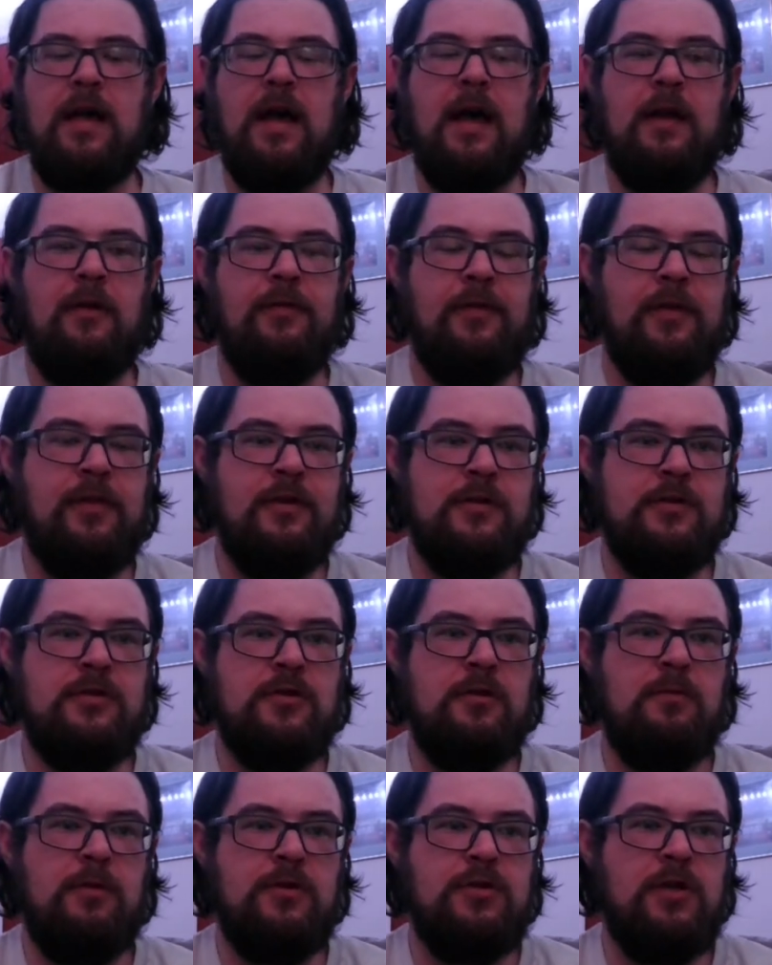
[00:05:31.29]
I don't think there's too
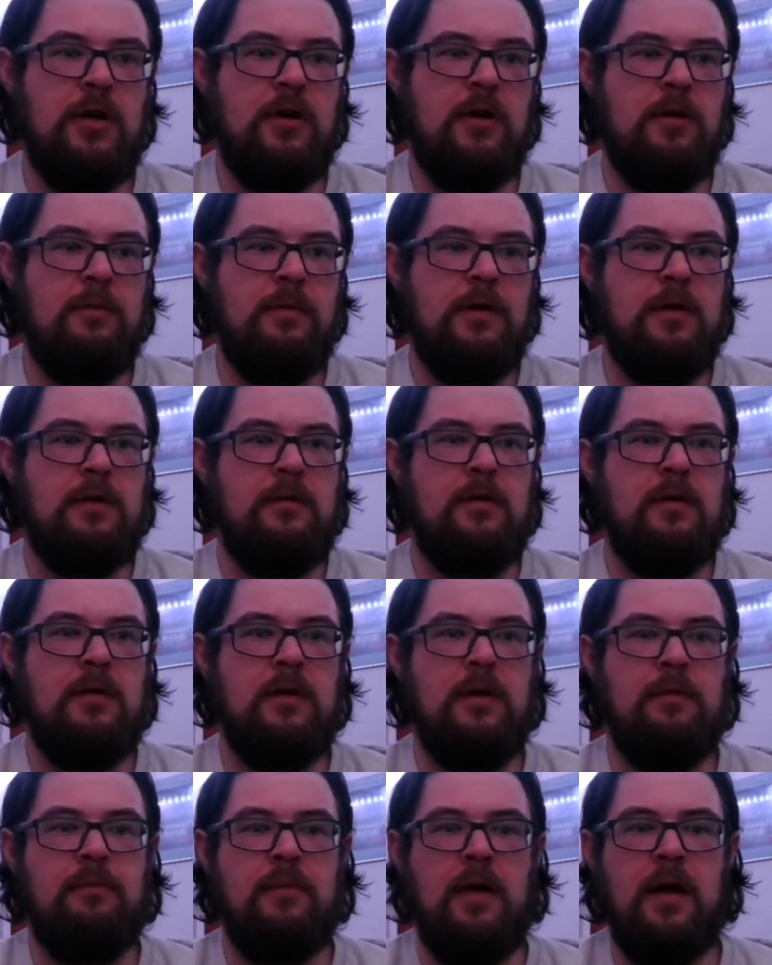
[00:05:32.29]
much that could have been
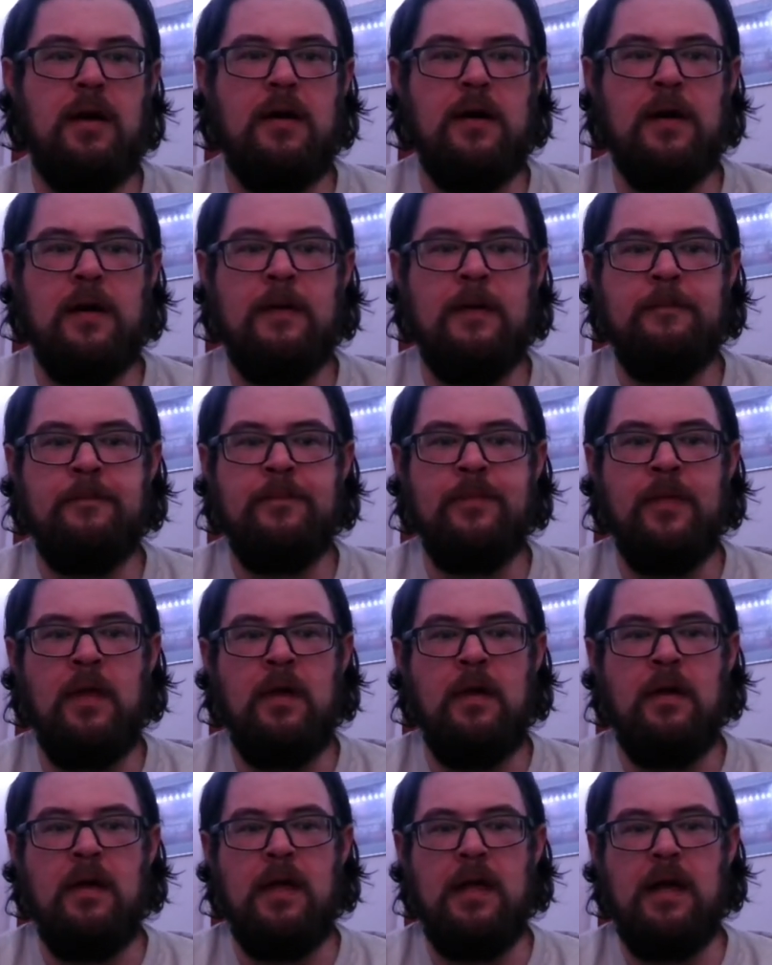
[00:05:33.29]
done better.
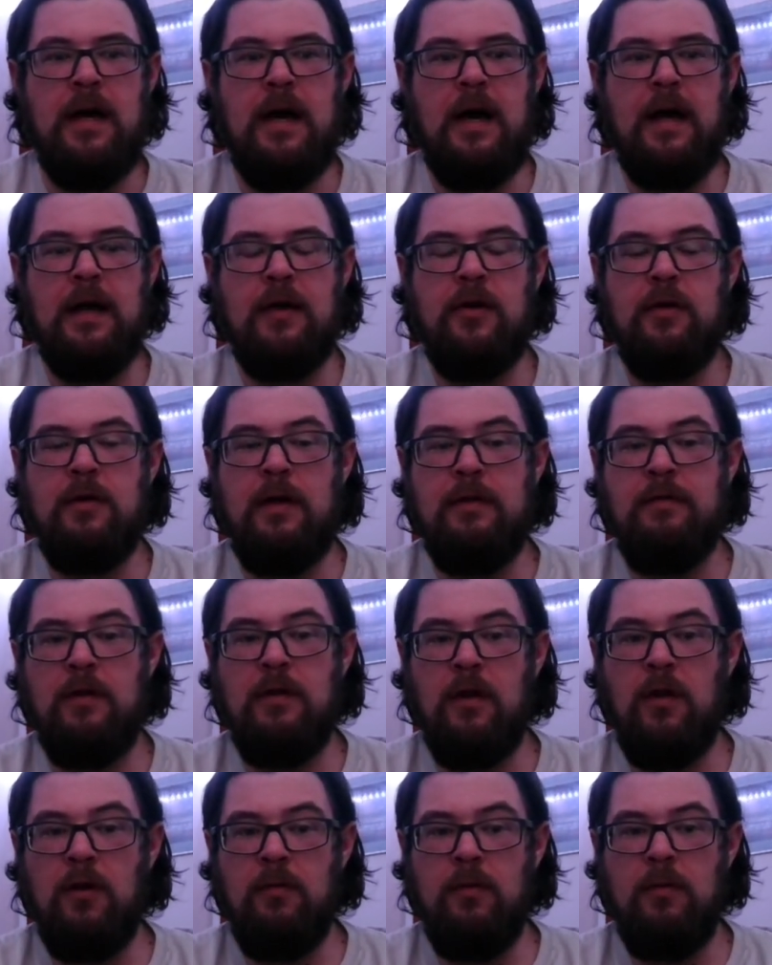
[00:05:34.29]
I uh, could have a
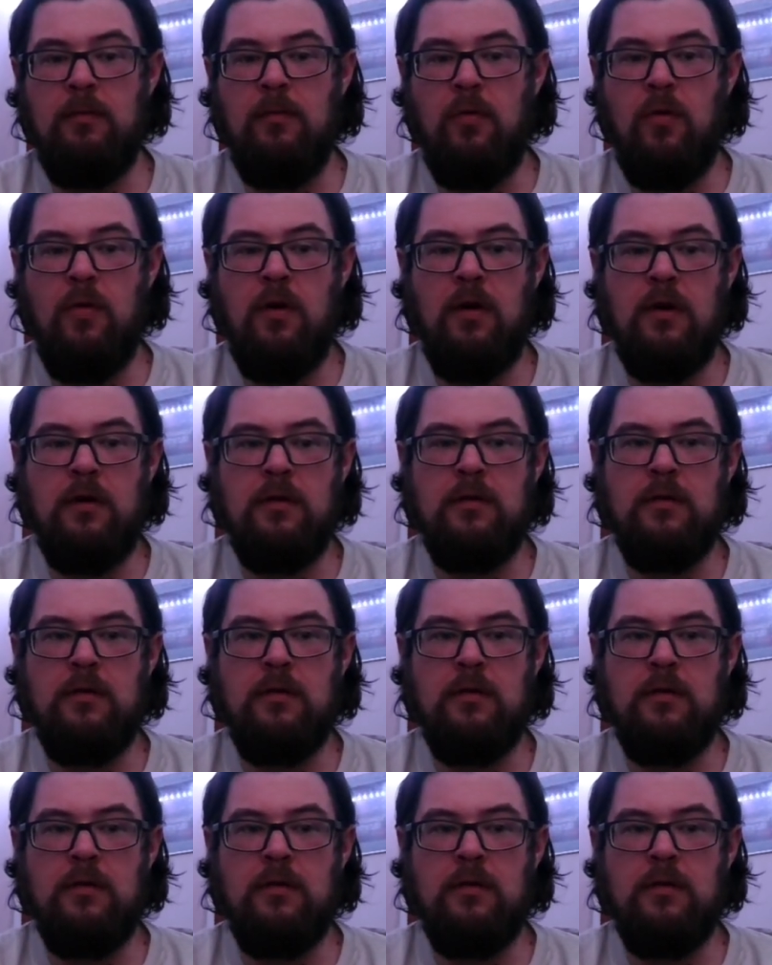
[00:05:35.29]
little bit more